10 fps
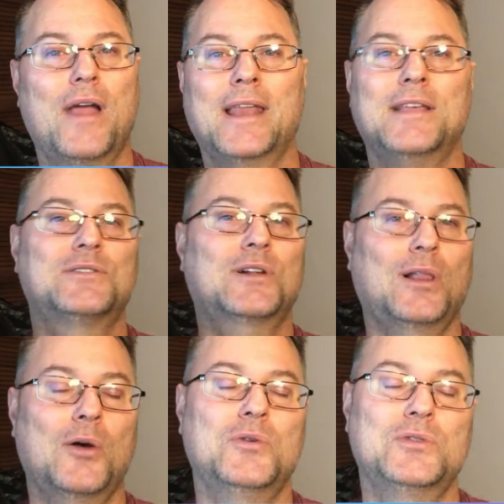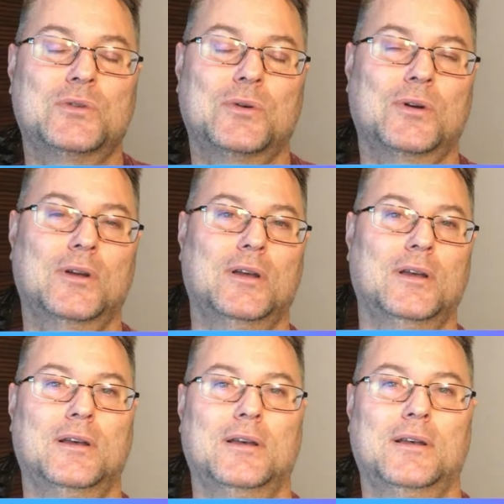than a brother. That's what you have to
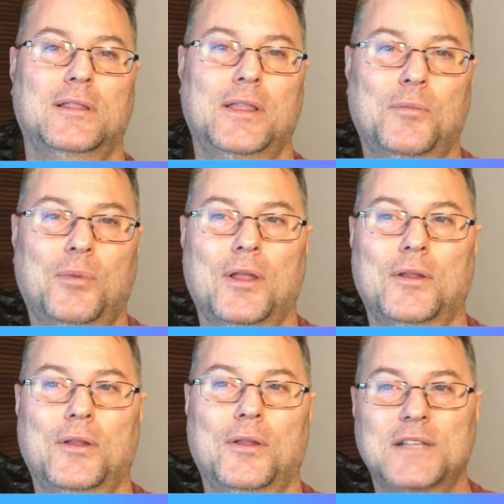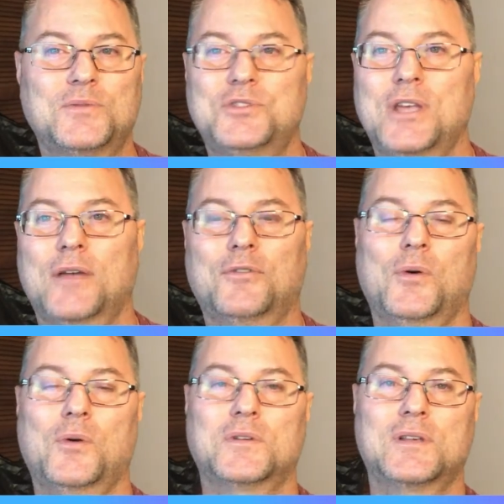focus on. Um,
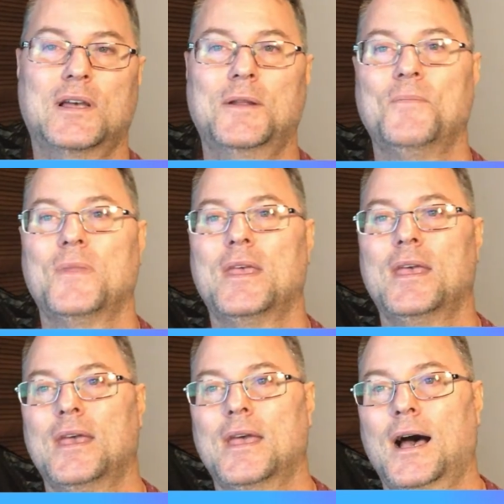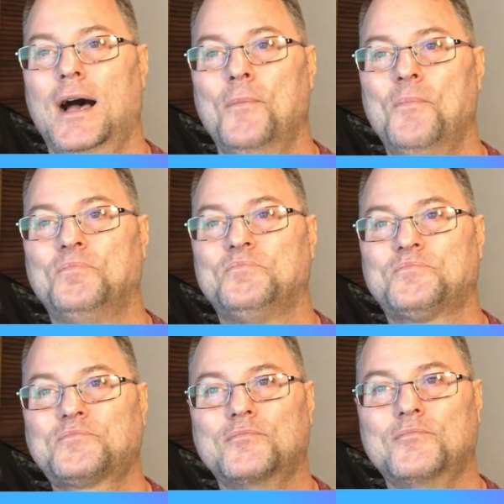I really like what N.T.
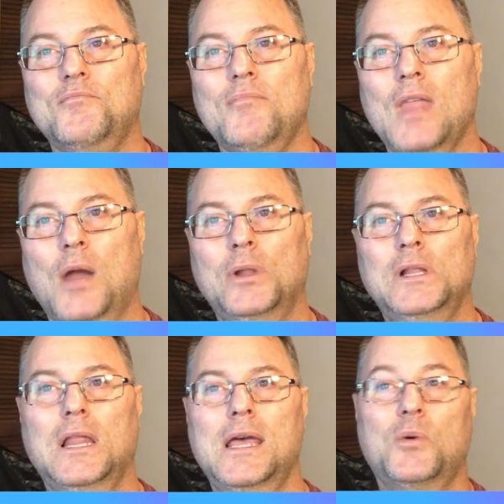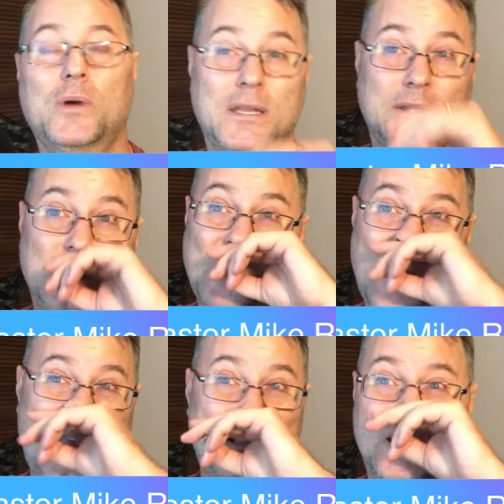Wright says here about Paul's
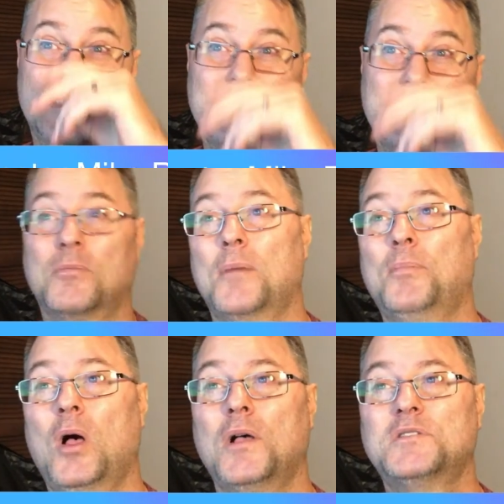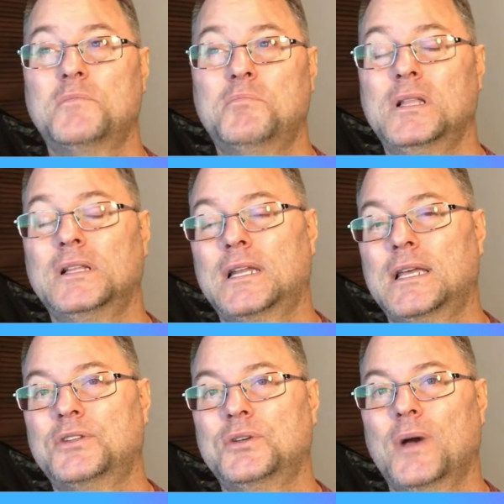ability to adapt and
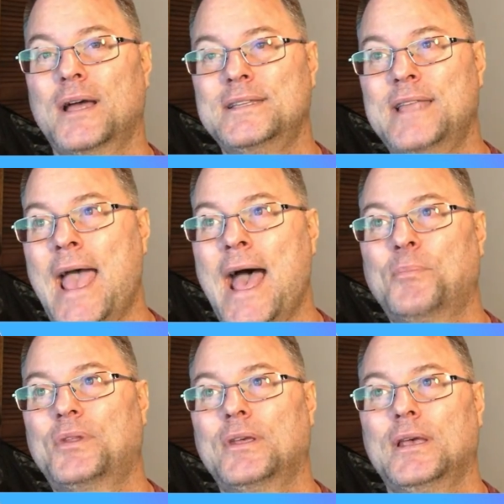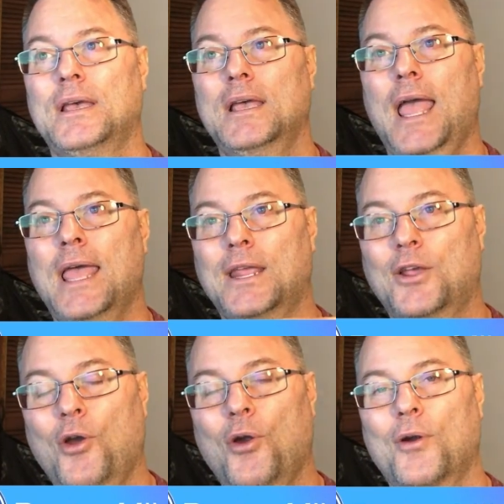encourage in
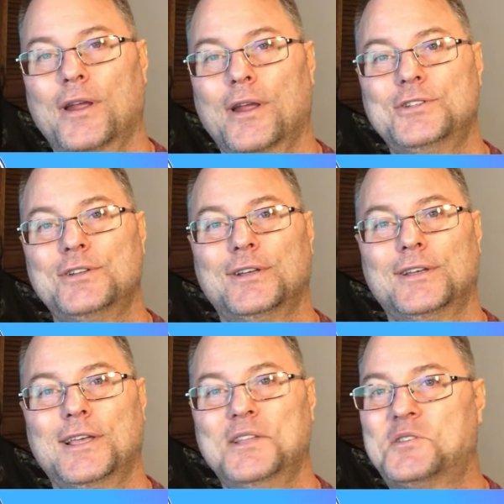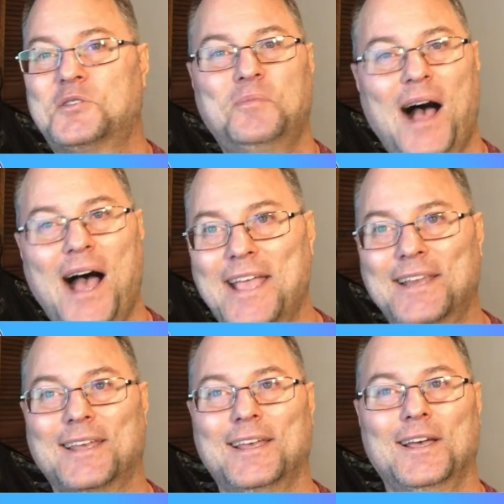spite of crazy
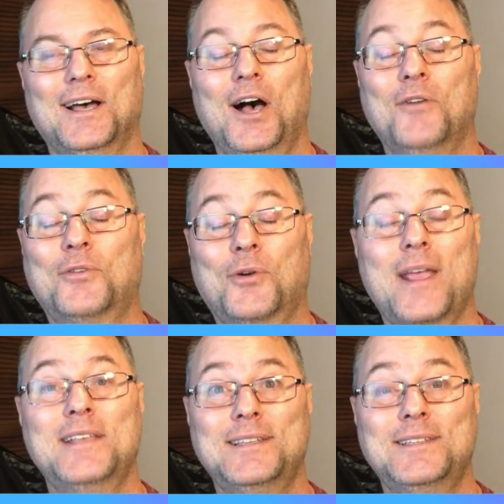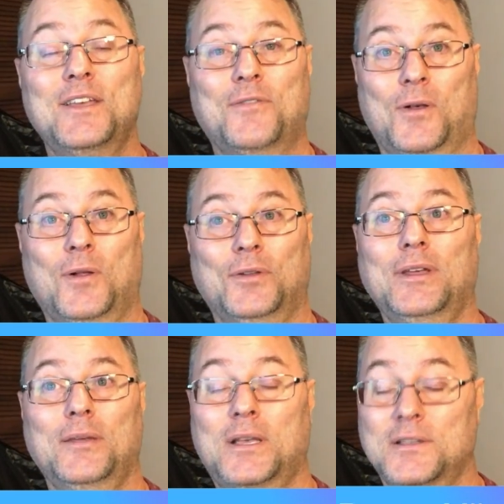difficulty. Because I'm telling you, being in prison,
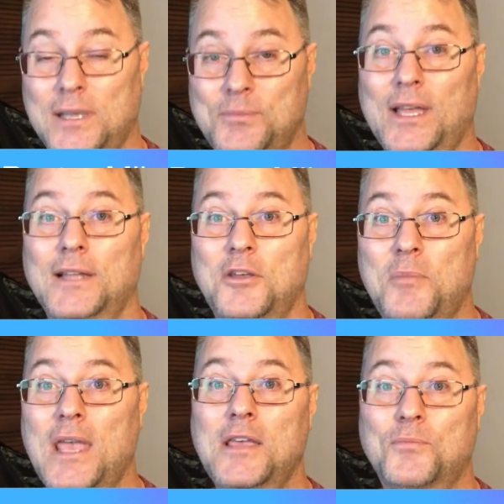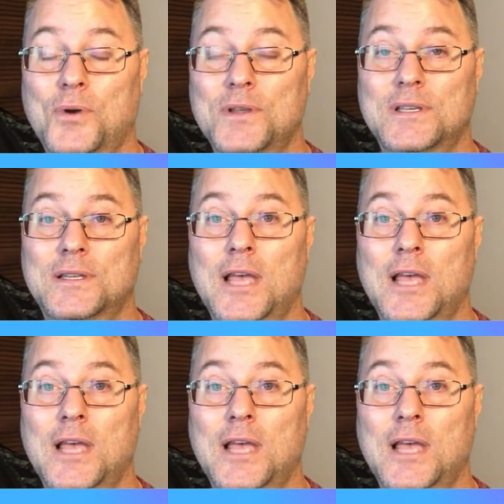being tortured, that's crazy